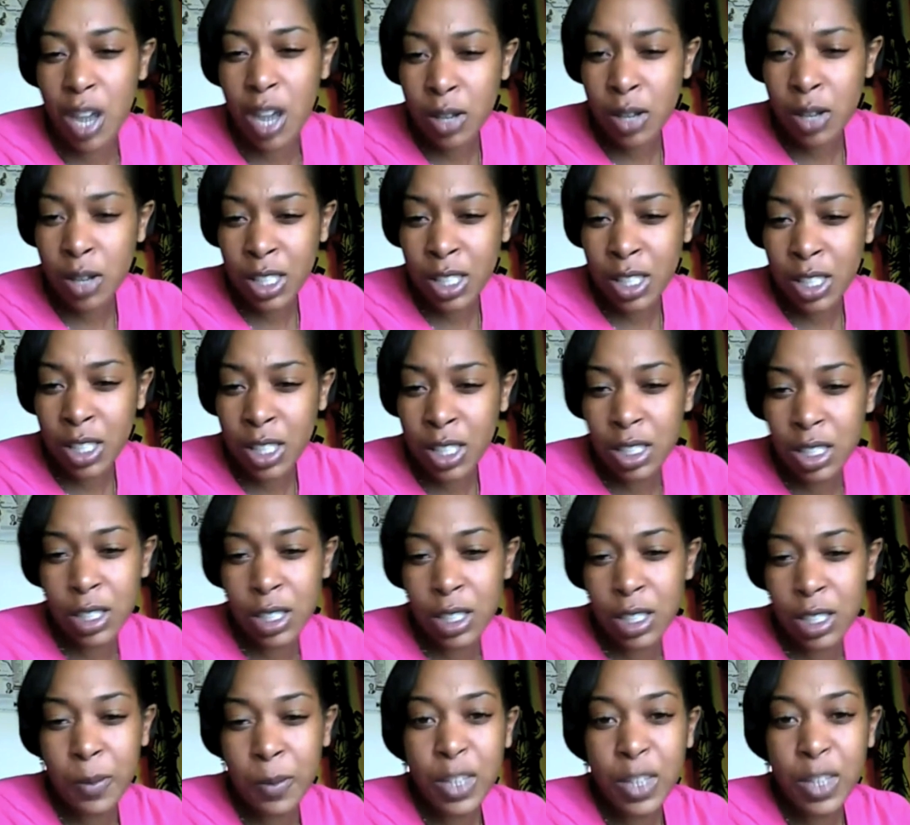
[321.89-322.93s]
childish,
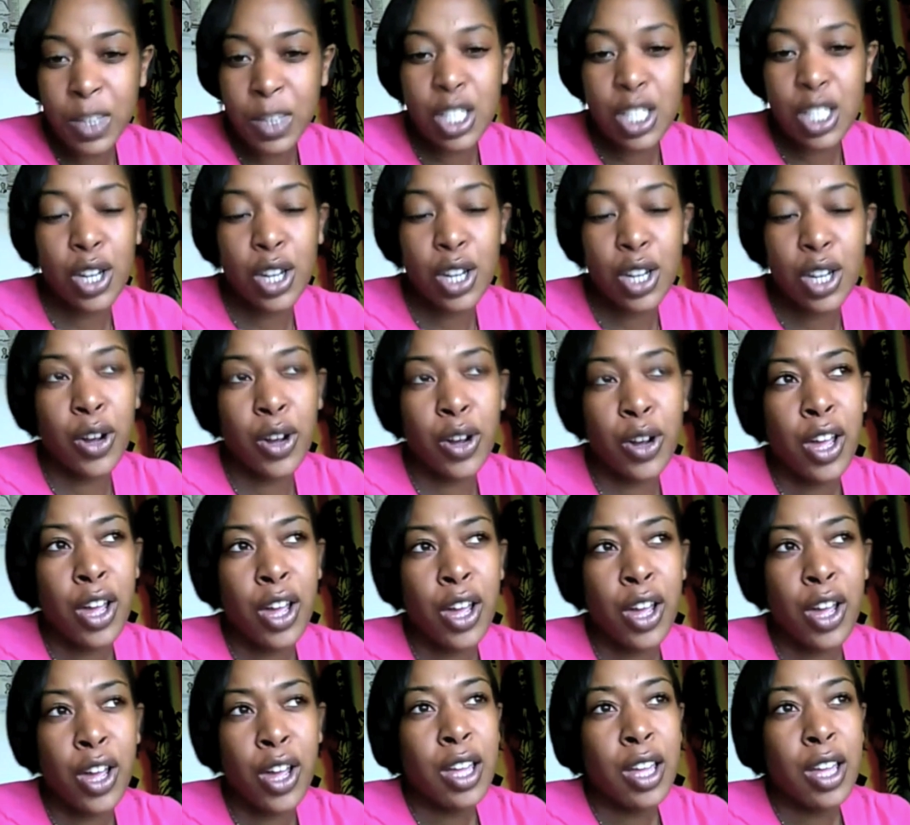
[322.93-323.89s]
you know.